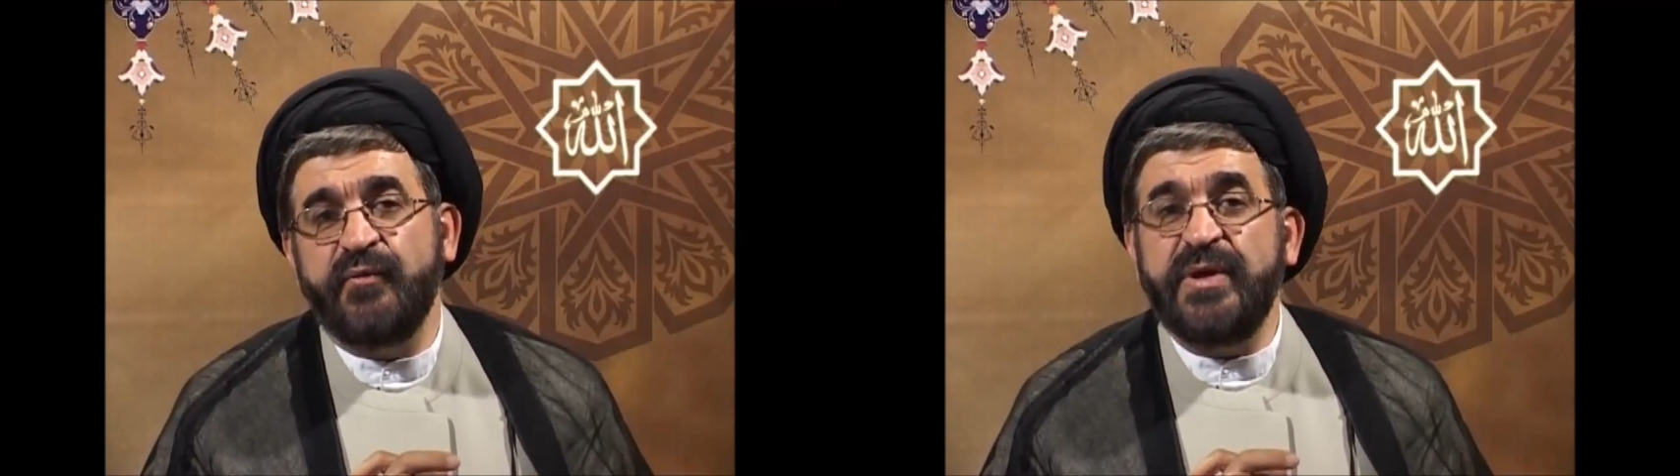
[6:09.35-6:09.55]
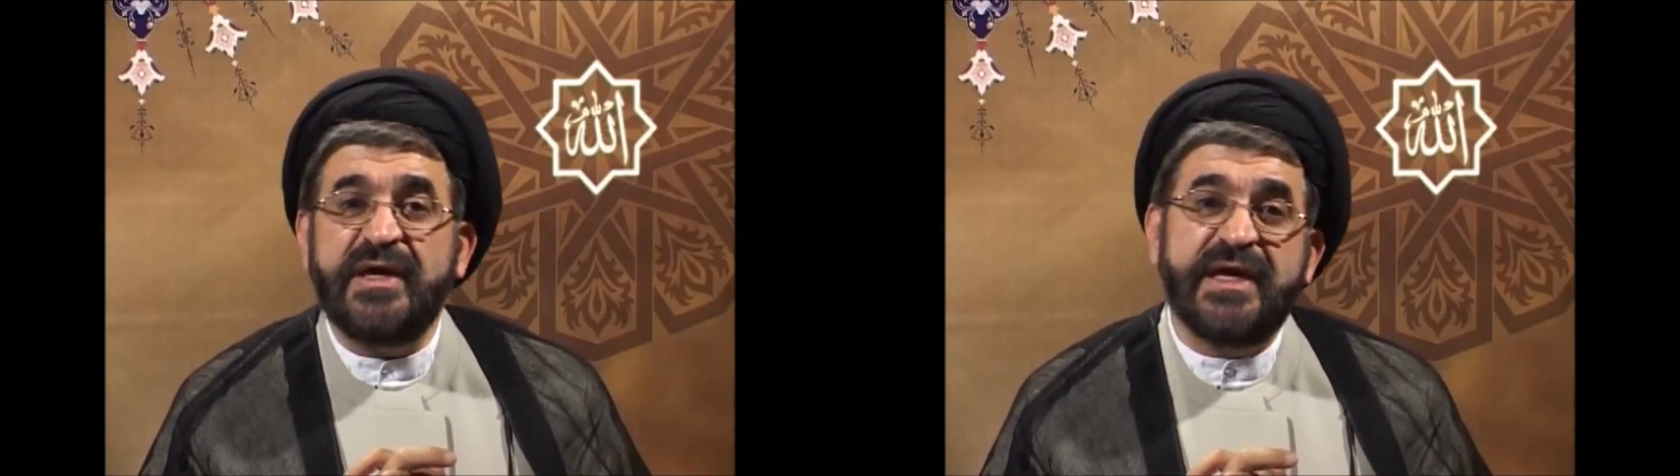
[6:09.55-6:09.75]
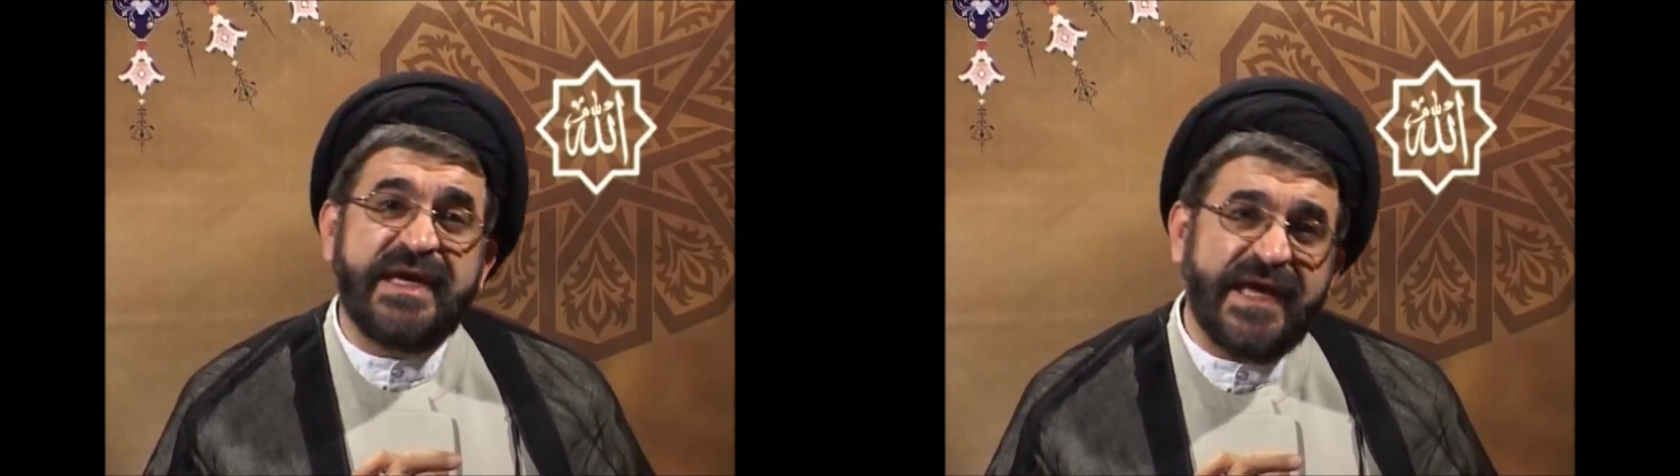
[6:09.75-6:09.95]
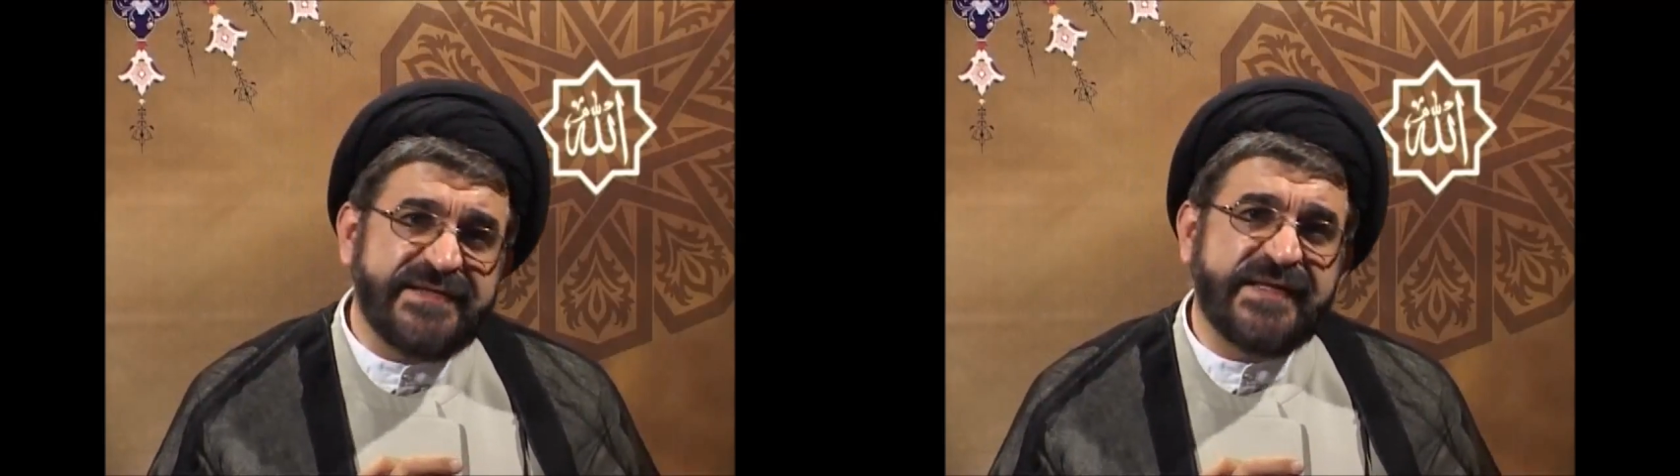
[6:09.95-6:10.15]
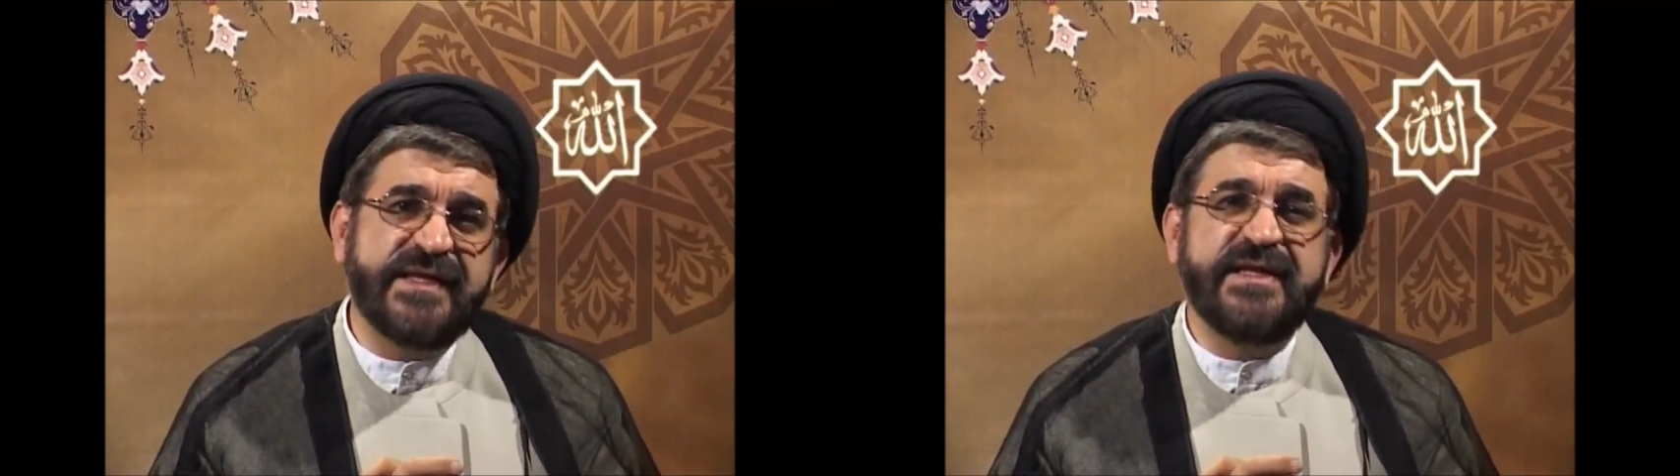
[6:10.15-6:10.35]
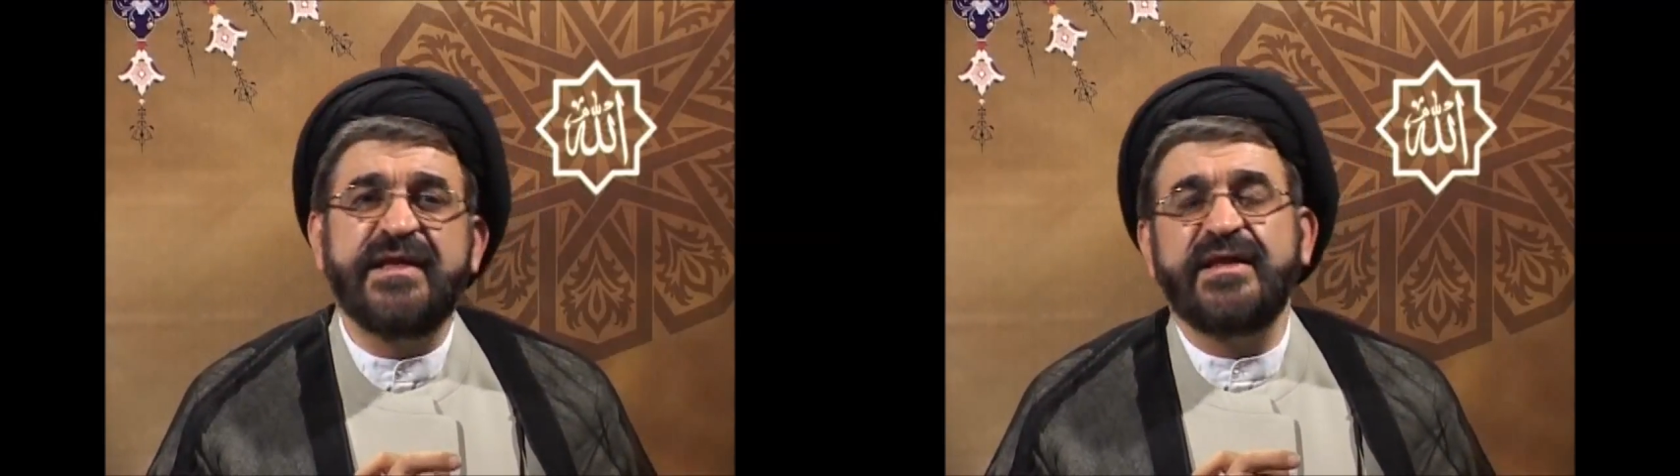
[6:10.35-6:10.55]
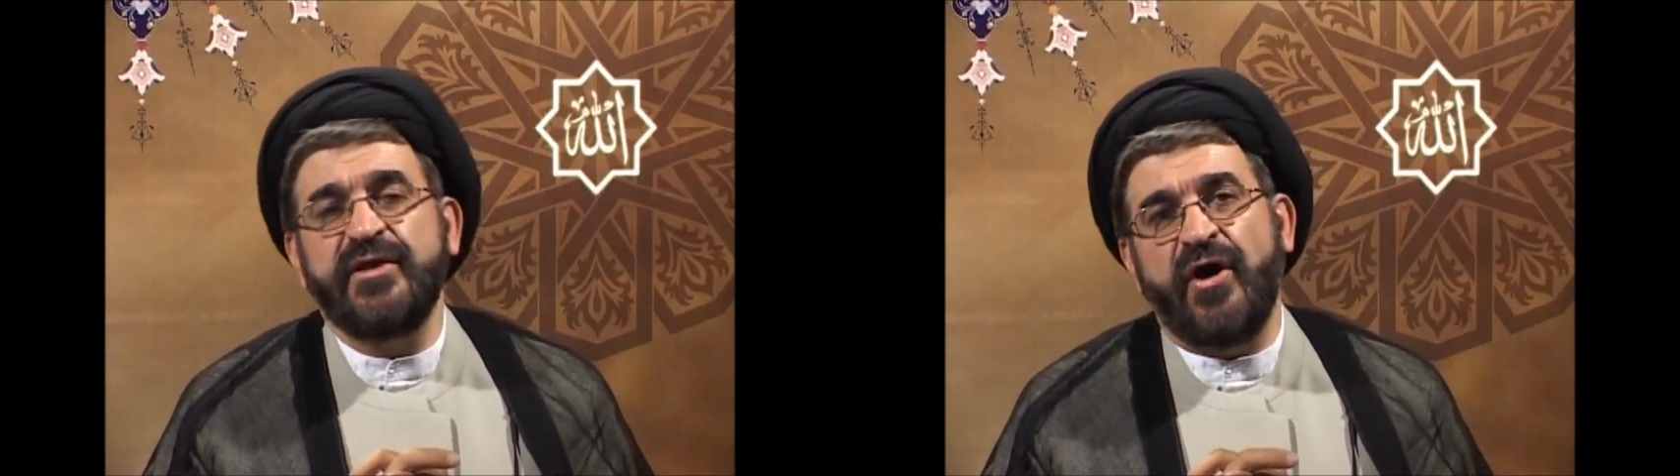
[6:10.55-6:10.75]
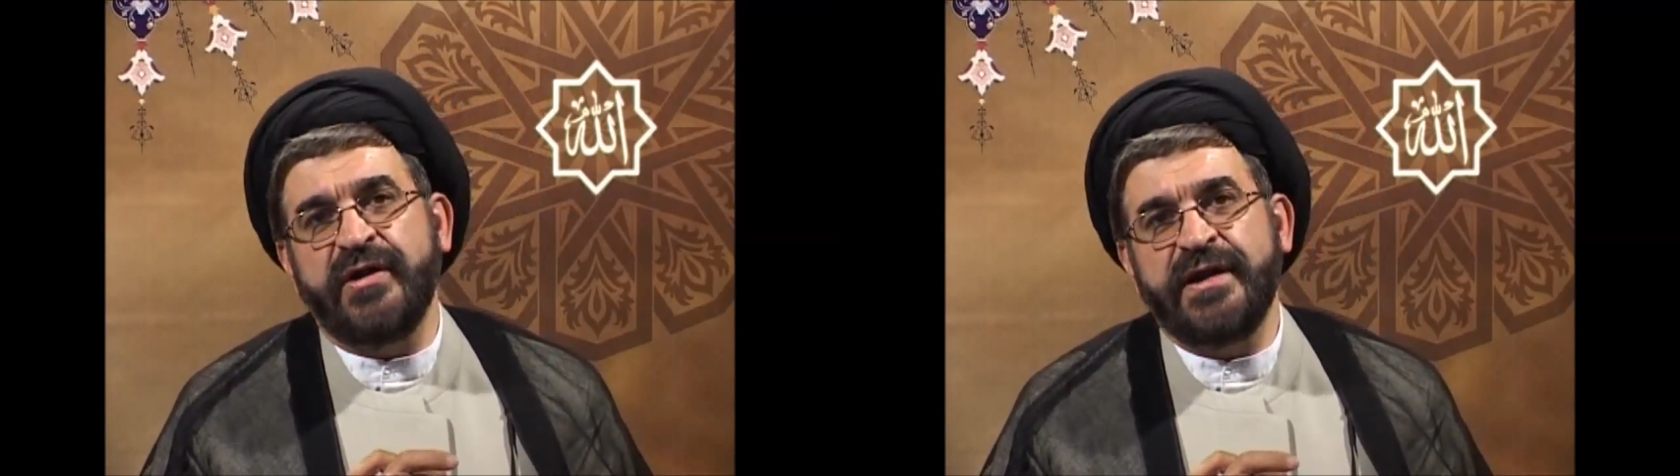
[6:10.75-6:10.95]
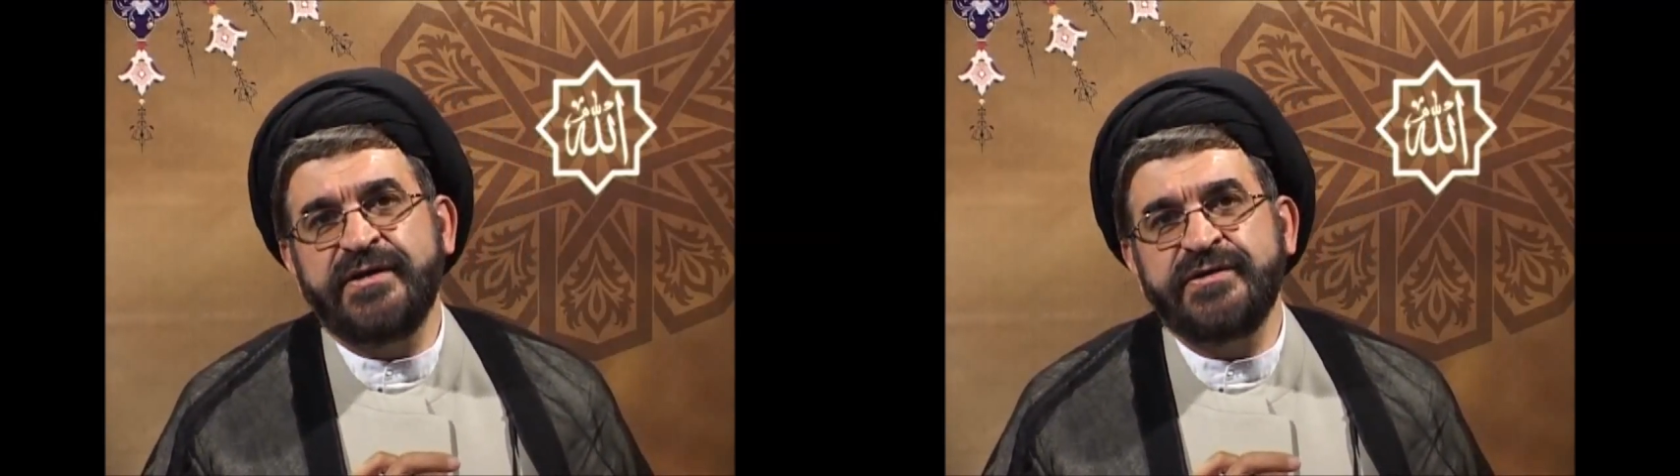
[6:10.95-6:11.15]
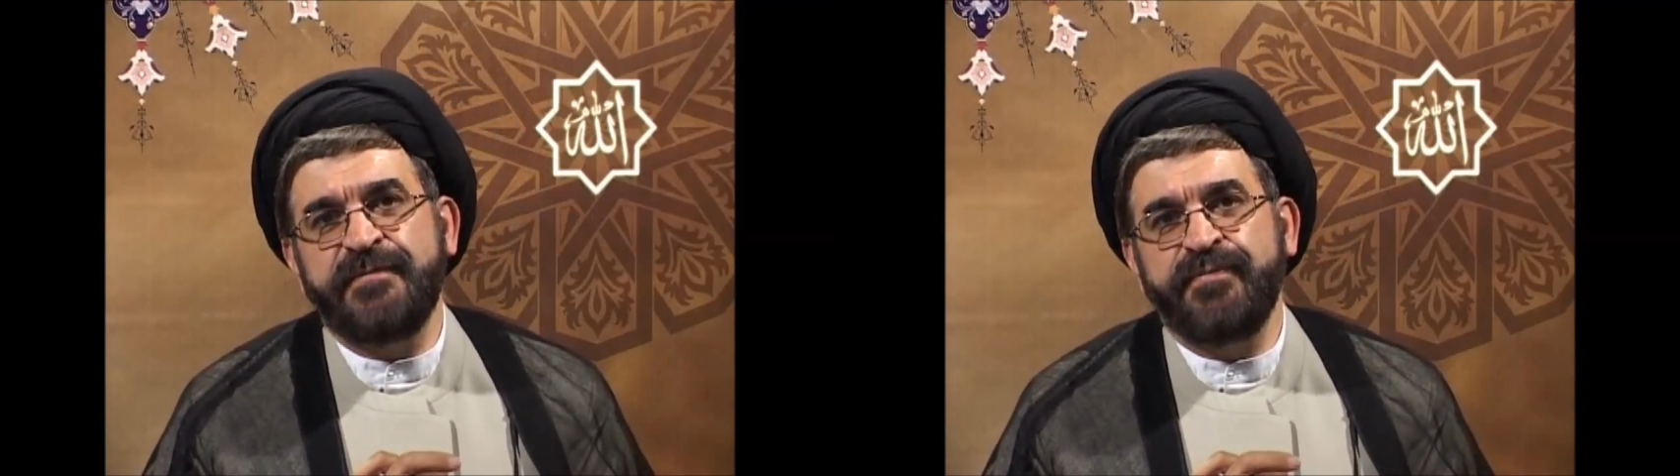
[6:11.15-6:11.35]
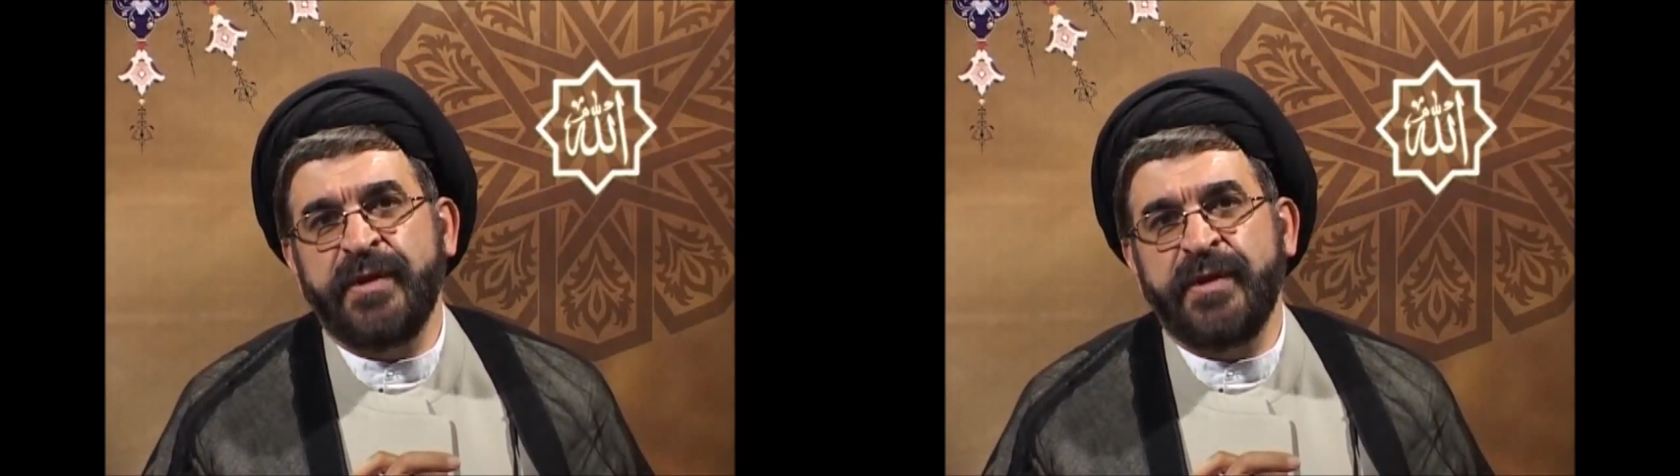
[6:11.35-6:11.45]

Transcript: We get this knowledge,